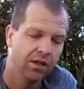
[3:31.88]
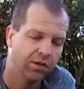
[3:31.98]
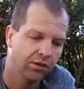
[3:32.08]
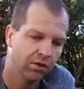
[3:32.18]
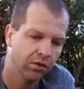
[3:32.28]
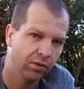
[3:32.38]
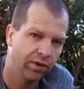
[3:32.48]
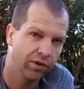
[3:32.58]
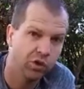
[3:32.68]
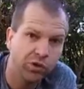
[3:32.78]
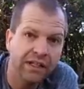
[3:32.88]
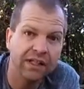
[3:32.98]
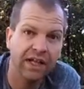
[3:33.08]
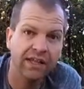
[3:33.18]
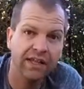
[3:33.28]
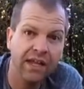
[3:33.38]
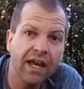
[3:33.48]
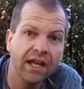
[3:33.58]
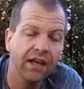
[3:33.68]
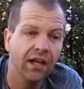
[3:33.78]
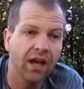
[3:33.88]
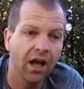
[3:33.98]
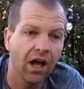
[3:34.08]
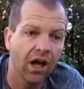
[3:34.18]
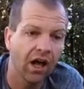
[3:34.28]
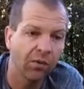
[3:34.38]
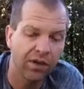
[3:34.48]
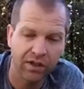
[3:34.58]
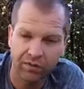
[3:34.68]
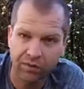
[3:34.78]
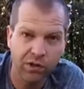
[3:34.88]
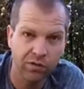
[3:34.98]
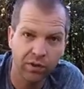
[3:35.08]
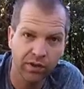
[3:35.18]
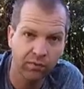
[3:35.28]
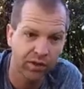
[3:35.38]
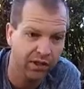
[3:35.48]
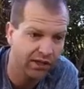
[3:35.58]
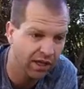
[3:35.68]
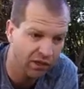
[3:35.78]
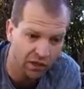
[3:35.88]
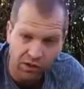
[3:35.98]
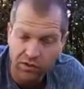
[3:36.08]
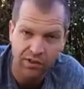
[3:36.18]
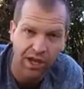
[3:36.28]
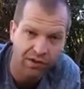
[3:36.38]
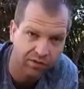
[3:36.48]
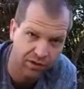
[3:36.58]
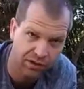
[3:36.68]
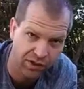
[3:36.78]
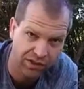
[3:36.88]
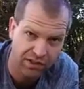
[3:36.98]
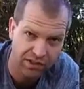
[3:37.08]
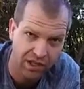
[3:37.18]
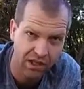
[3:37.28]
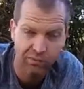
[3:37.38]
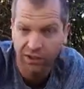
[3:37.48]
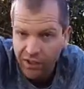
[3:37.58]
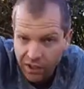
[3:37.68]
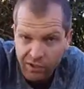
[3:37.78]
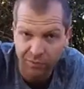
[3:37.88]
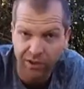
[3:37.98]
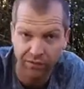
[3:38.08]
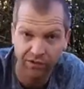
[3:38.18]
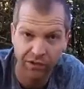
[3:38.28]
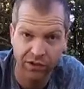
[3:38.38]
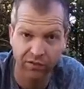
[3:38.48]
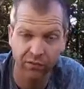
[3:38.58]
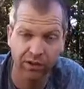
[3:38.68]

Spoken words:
So with a string like that, we can fish with it. We can catch the little tiny fish because it's thin. We can catch bigger fish if we're